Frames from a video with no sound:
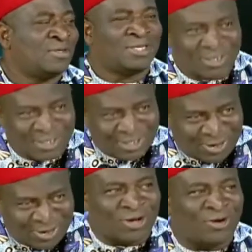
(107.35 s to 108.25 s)
the
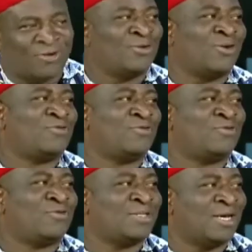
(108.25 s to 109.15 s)
current governor of
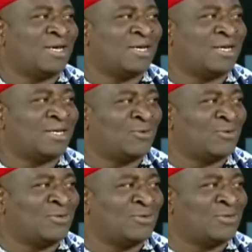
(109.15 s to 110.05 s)

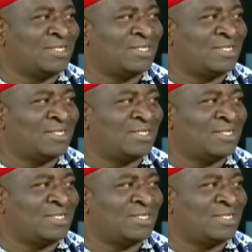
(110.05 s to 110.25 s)
Sokoto State.